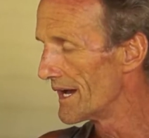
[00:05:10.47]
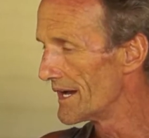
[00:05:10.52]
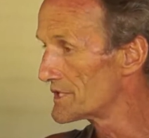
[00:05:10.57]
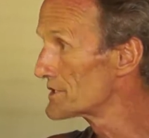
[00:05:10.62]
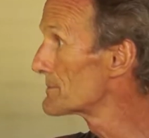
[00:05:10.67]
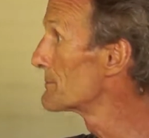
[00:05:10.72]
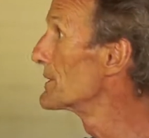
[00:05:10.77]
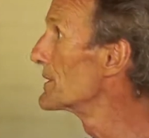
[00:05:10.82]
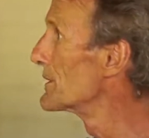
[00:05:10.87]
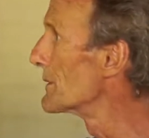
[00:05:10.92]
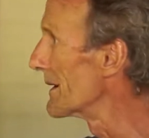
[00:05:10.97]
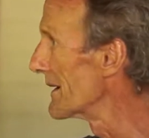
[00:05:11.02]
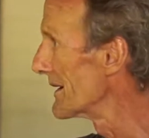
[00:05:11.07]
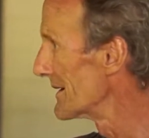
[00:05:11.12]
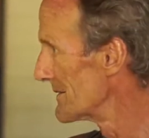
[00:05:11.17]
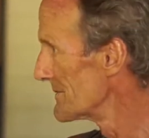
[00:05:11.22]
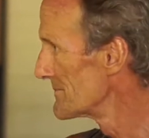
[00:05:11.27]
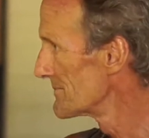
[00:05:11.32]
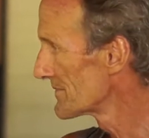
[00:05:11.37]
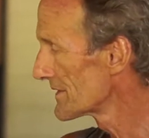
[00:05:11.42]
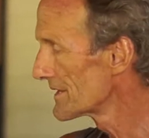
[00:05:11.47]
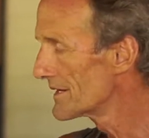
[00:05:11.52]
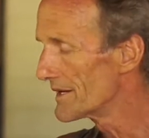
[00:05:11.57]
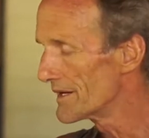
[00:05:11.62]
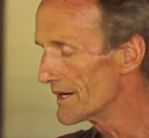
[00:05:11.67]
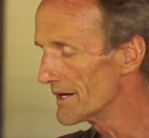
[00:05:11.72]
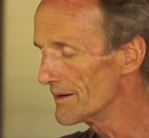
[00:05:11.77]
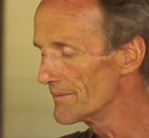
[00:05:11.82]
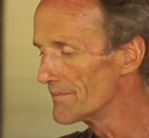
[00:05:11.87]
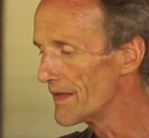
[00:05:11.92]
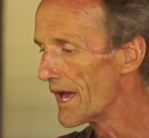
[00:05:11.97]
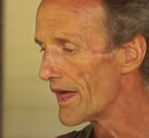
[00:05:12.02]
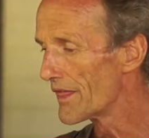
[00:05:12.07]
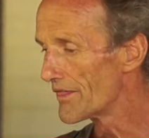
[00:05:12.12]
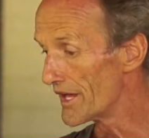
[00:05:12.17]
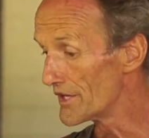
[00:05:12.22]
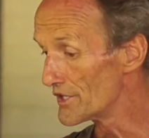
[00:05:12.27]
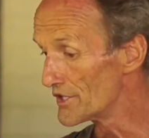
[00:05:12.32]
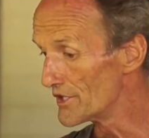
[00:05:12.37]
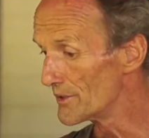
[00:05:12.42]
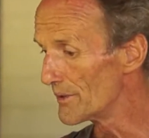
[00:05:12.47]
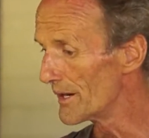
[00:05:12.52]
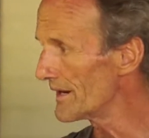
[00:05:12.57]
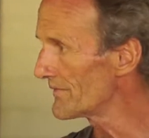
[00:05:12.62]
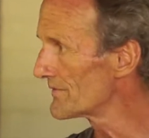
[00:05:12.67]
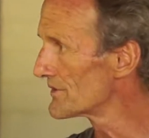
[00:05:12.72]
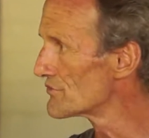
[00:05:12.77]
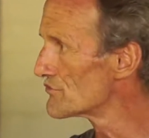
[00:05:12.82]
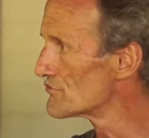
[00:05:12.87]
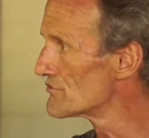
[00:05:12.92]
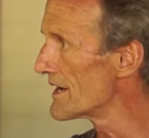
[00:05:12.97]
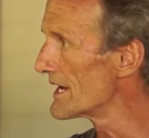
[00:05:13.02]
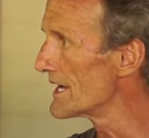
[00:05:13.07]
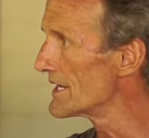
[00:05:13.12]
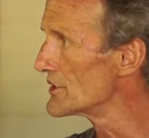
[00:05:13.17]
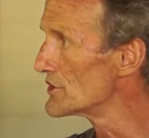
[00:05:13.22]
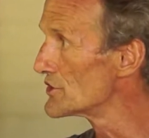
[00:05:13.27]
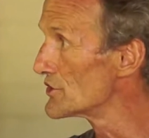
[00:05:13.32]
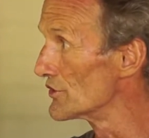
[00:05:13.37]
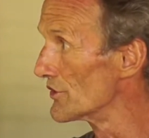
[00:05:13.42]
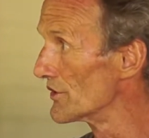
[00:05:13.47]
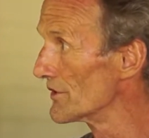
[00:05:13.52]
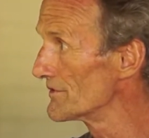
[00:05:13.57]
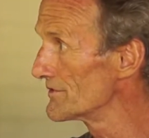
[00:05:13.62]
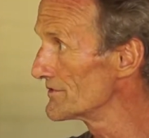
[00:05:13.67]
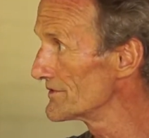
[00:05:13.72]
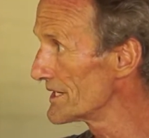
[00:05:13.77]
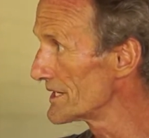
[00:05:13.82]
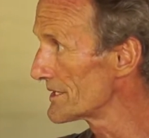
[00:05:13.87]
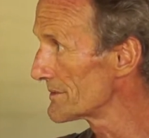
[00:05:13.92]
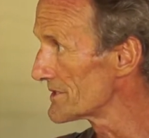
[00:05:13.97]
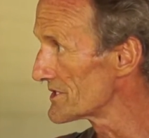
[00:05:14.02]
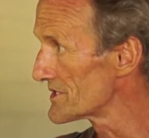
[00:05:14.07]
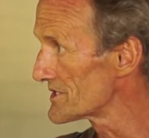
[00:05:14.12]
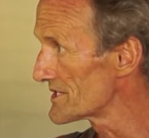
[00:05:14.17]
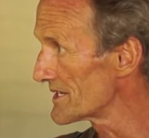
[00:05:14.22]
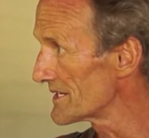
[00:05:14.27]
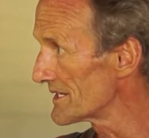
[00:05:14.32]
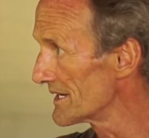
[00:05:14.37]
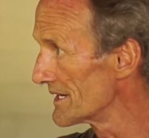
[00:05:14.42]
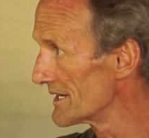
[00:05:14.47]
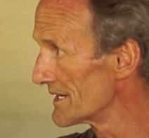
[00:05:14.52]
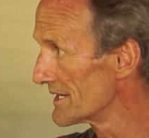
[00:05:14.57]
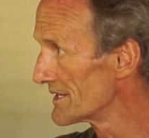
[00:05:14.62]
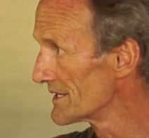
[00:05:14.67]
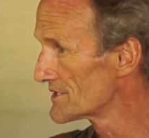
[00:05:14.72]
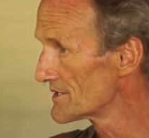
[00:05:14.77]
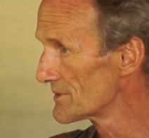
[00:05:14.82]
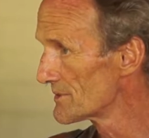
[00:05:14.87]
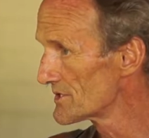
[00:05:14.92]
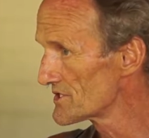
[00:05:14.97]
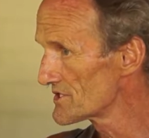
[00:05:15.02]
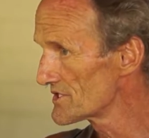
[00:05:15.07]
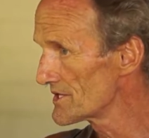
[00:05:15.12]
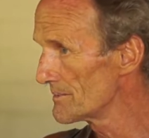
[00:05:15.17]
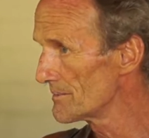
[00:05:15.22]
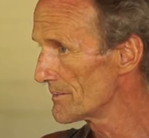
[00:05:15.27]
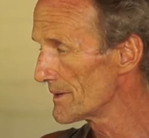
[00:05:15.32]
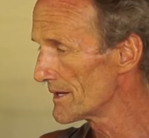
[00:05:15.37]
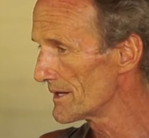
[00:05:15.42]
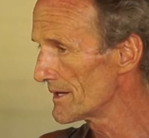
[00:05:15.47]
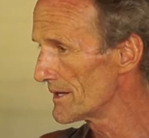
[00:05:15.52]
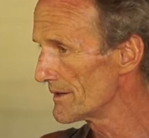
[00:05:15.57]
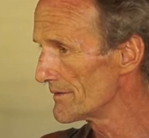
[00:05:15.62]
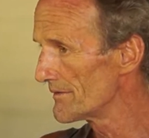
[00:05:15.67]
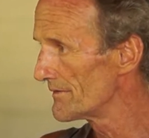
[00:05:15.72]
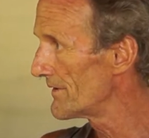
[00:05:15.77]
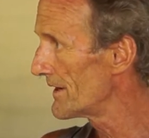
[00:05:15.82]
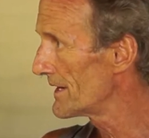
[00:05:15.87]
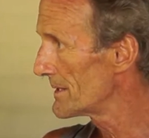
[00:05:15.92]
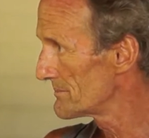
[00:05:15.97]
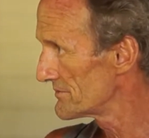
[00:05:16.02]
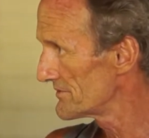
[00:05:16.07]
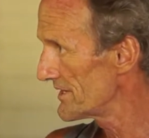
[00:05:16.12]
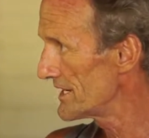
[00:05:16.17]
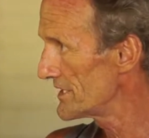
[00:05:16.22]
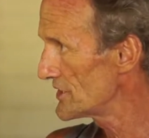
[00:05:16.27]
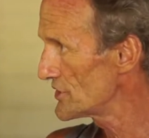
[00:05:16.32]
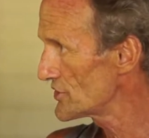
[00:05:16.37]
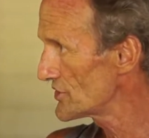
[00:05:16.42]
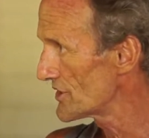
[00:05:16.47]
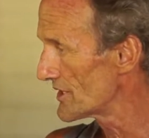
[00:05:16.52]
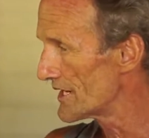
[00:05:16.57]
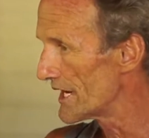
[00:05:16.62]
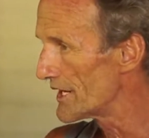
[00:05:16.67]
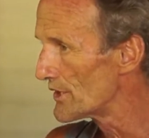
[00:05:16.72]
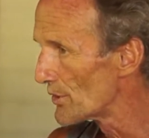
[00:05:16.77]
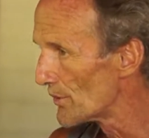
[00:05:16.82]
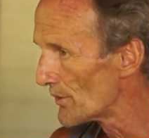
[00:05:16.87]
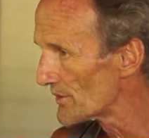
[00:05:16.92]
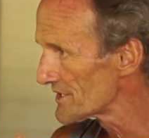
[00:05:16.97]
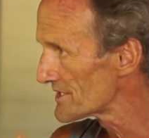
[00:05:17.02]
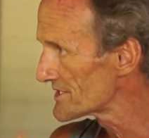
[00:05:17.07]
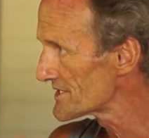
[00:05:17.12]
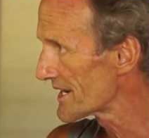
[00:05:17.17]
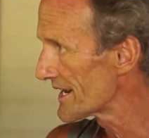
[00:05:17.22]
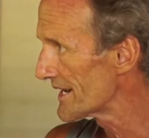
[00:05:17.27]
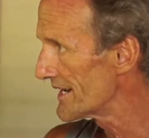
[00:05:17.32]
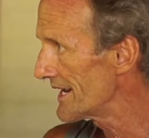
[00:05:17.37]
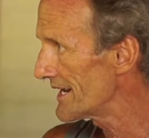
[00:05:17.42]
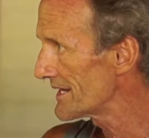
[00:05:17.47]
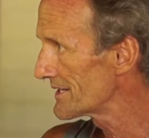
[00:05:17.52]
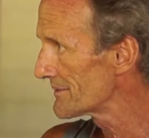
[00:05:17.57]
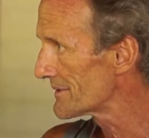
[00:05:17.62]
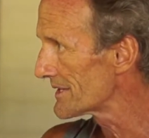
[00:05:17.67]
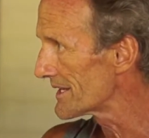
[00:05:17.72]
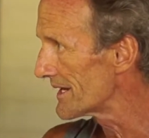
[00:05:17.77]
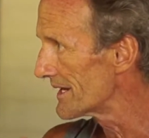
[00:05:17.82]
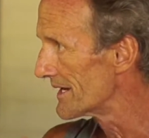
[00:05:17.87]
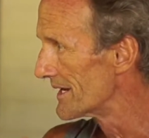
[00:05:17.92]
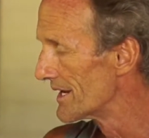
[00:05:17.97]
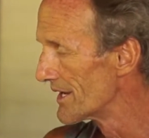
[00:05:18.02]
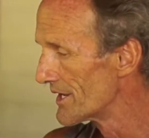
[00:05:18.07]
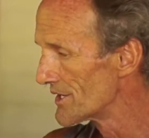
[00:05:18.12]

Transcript: It's pure, you know. Then you have to raise your frequency to a similar vibration in order to connect with it.